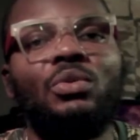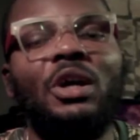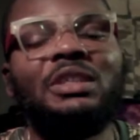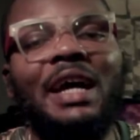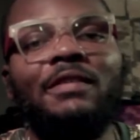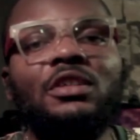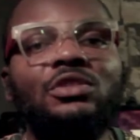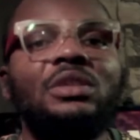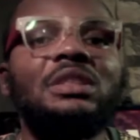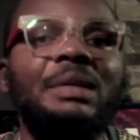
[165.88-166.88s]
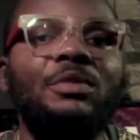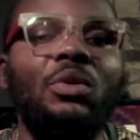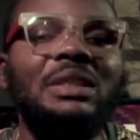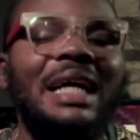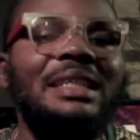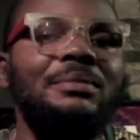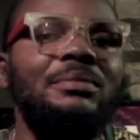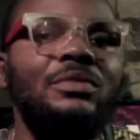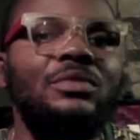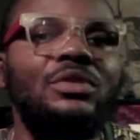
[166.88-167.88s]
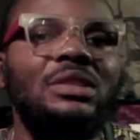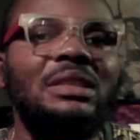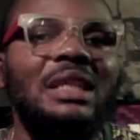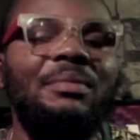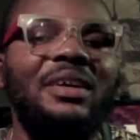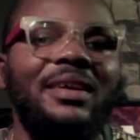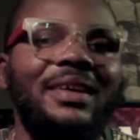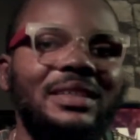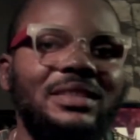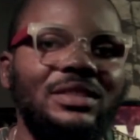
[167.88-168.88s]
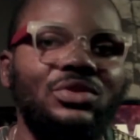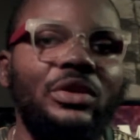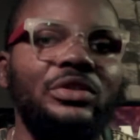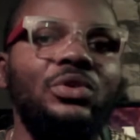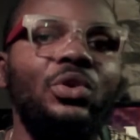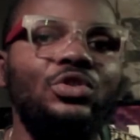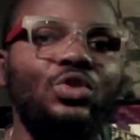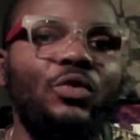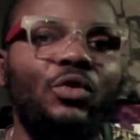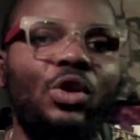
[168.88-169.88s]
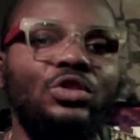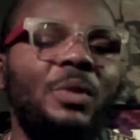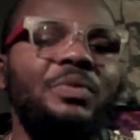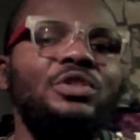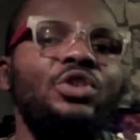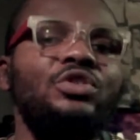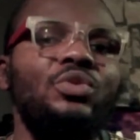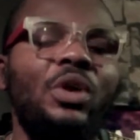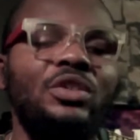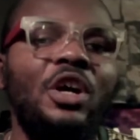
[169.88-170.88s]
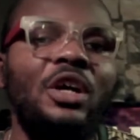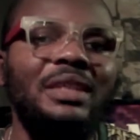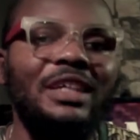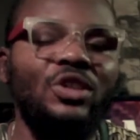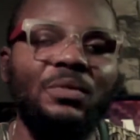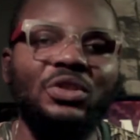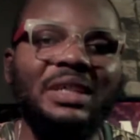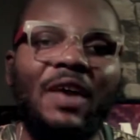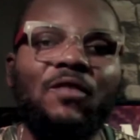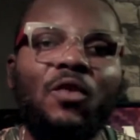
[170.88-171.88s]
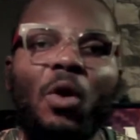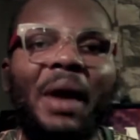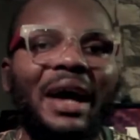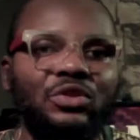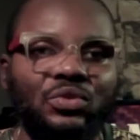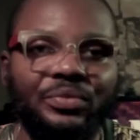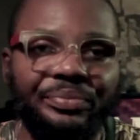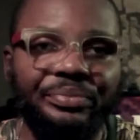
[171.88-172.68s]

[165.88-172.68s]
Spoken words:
when you are running your system on one and the system crashes or it goes off or something just works, there's something you can fall back to.